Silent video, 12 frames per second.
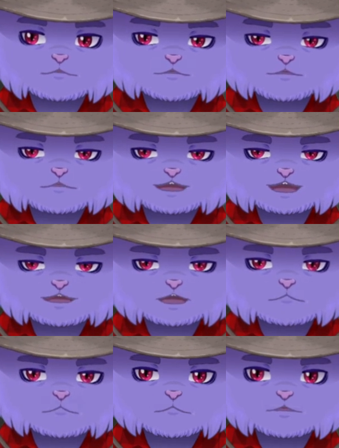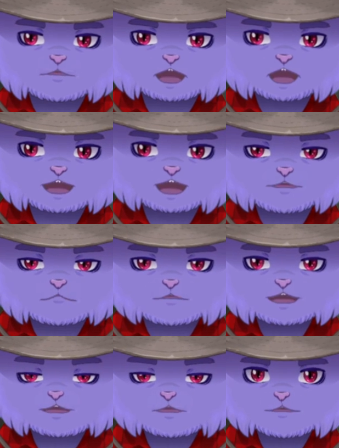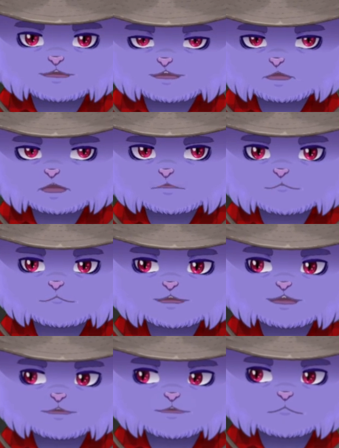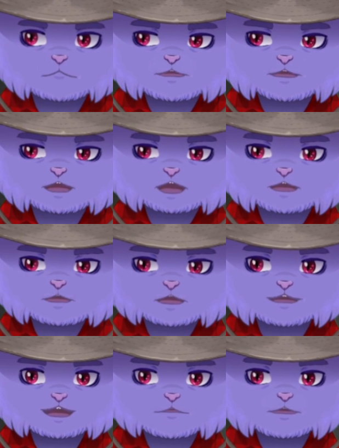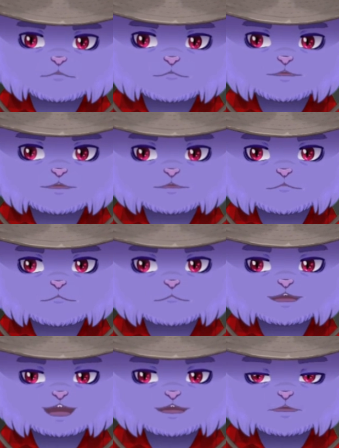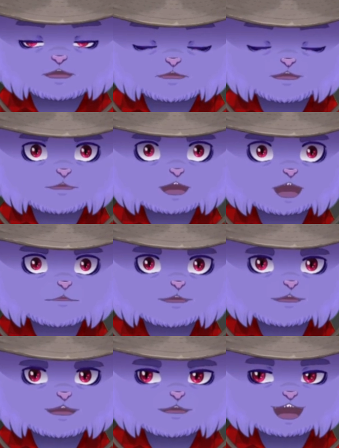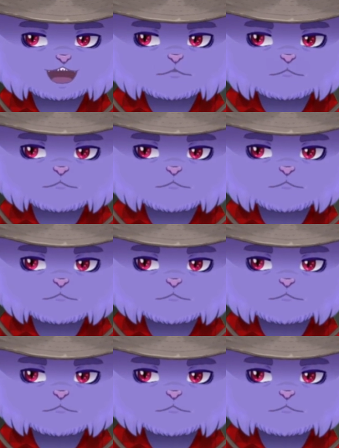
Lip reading: Like, I mentioned to them, hey, is there anything else that needs to be looked at? And they're like, oh, yeah,